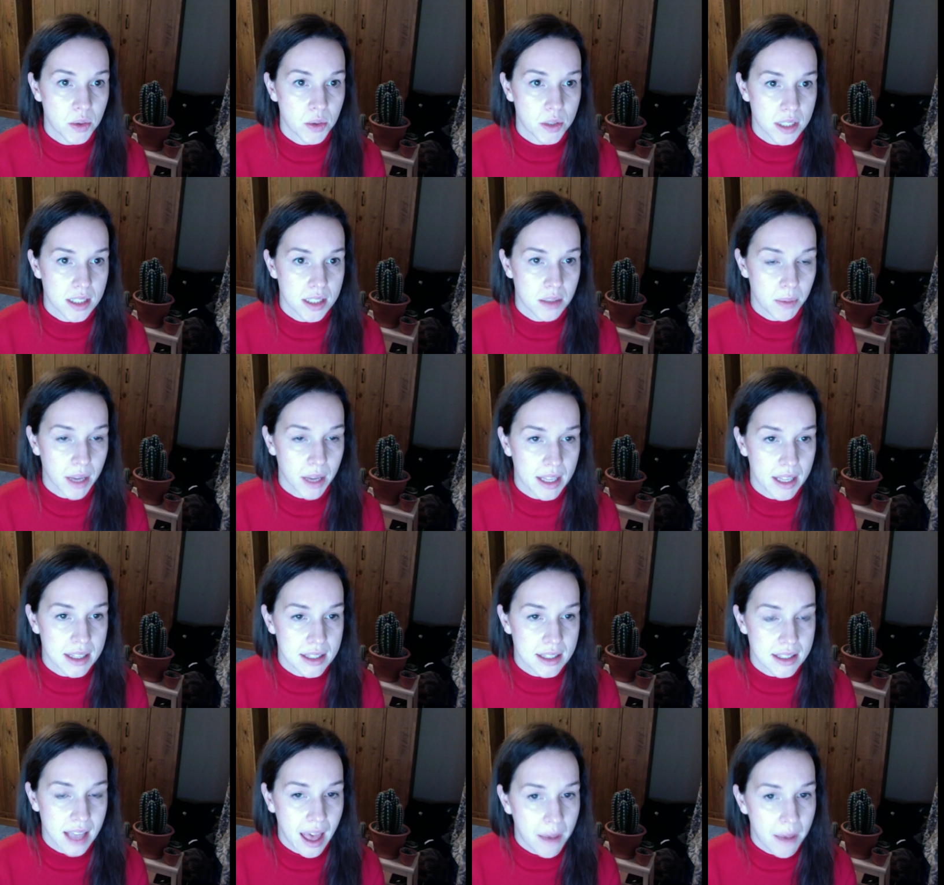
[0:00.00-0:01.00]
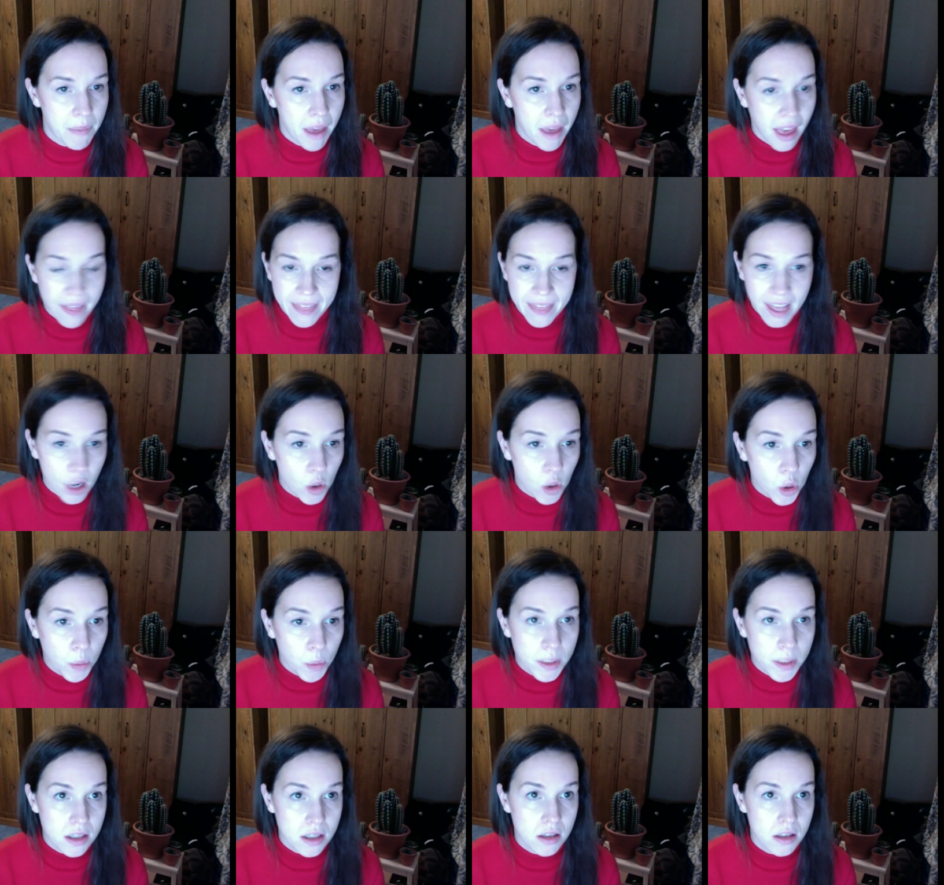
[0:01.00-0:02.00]
disciplines. They'll all be
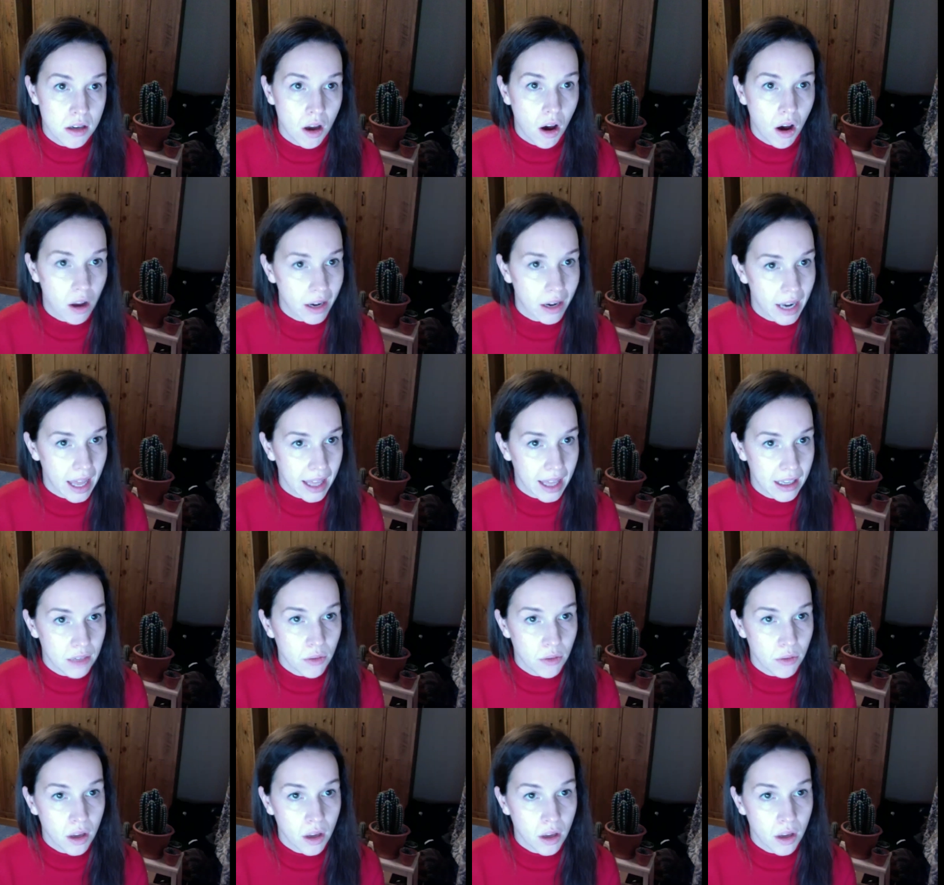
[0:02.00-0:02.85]
done online,